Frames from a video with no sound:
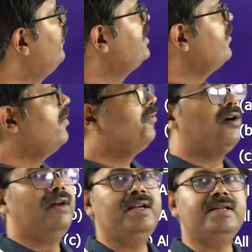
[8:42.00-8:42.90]
Which of the
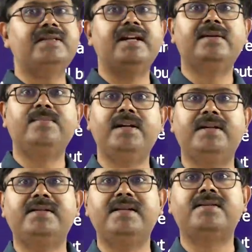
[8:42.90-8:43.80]
following
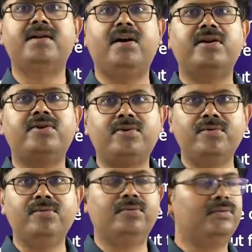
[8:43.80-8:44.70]
statements is not
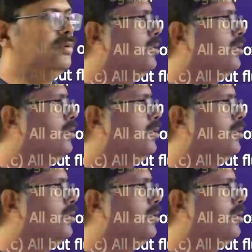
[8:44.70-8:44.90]
true